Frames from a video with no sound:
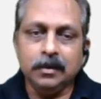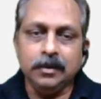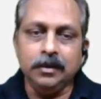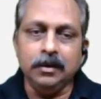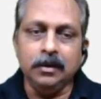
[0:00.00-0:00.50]

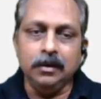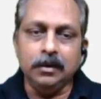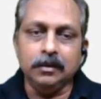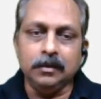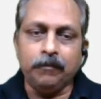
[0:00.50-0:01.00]
Here,
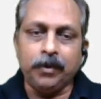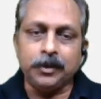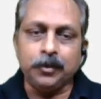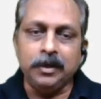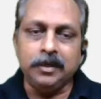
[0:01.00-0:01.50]
the
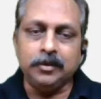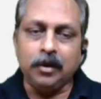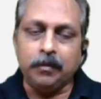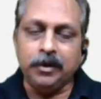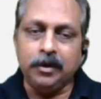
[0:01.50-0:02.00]
first one is
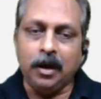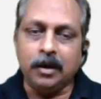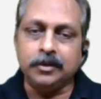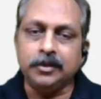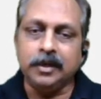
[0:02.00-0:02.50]
carbon
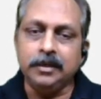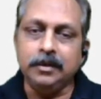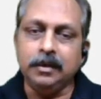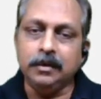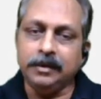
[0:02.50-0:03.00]
dioxide,
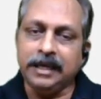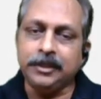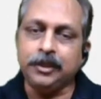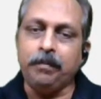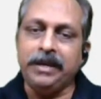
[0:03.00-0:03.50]

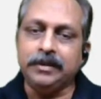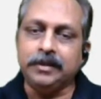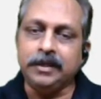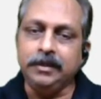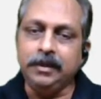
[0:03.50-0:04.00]
next
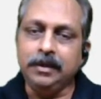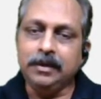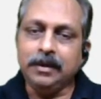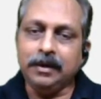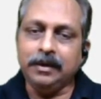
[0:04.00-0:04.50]
methane,
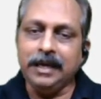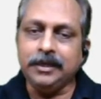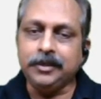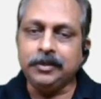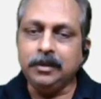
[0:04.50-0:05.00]

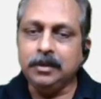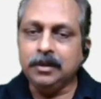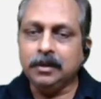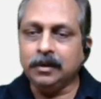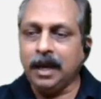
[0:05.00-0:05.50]
next
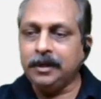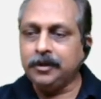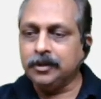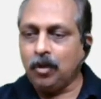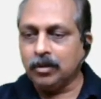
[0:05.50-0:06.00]

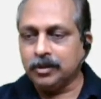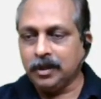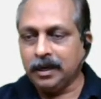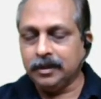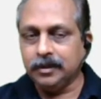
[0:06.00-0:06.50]
nitrous
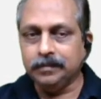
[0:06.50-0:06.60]
oxide.